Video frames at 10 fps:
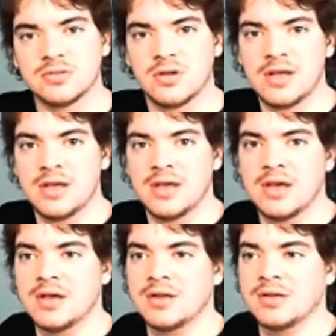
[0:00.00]

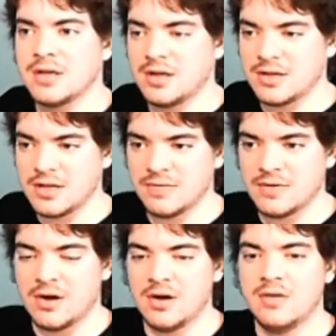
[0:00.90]
and a gift
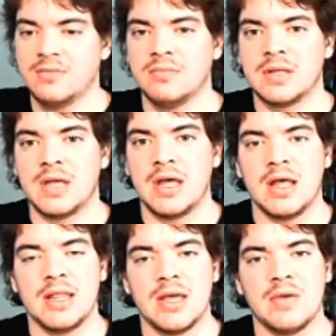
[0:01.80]
card,
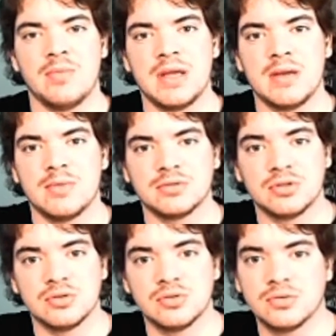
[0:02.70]
and they will be able
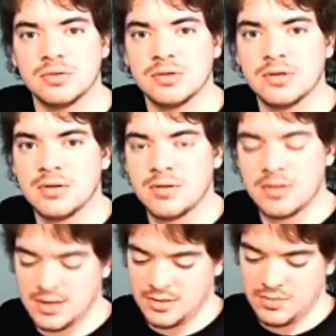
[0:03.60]
to
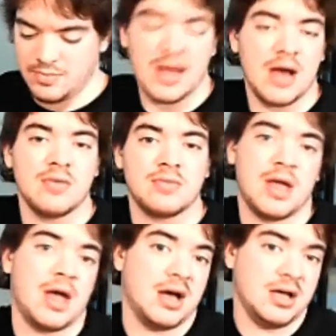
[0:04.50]
either buy
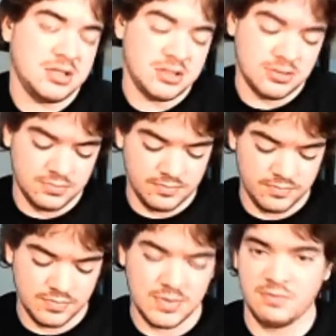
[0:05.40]
gas,
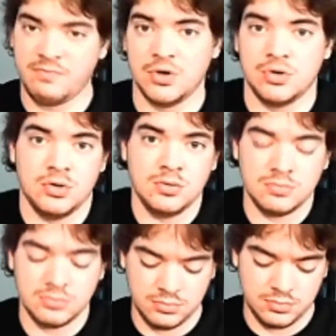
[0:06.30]
food,
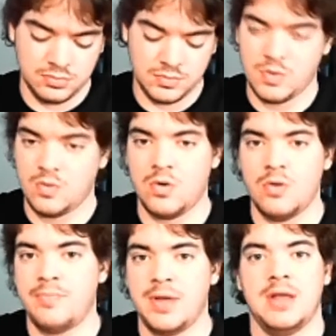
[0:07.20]
or
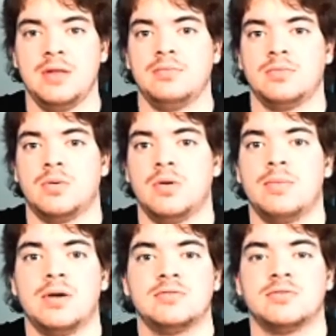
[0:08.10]
pay
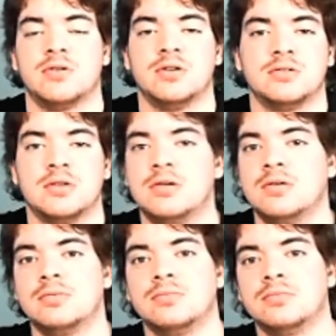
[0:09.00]
$20 toward
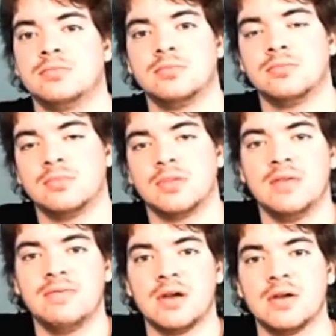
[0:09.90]
their
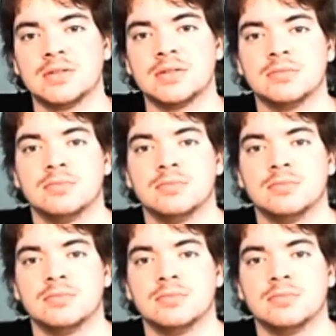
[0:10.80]
gift cards.